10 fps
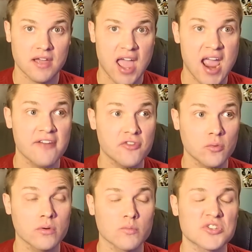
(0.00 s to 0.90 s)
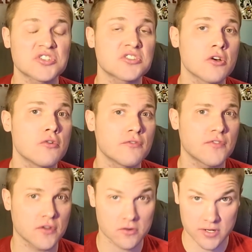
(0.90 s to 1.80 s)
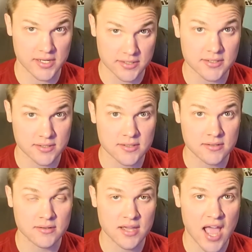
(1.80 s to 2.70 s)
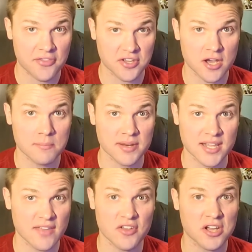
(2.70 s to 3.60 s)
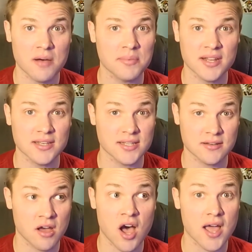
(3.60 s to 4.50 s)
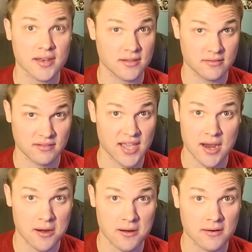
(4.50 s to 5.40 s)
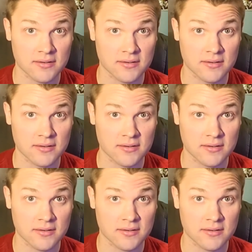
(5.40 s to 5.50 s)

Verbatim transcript: Everyone was so furious at the company, and the company did not care.